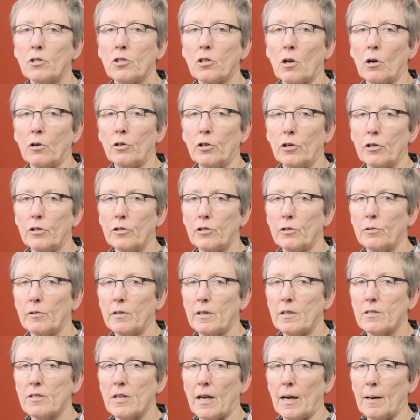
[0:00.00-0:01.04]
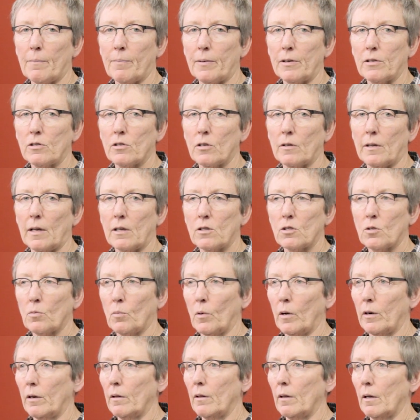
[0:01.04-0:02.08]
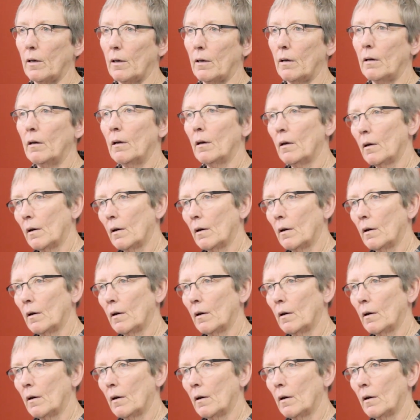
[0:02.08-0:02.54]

So you're doing the tamping. So that's one of the,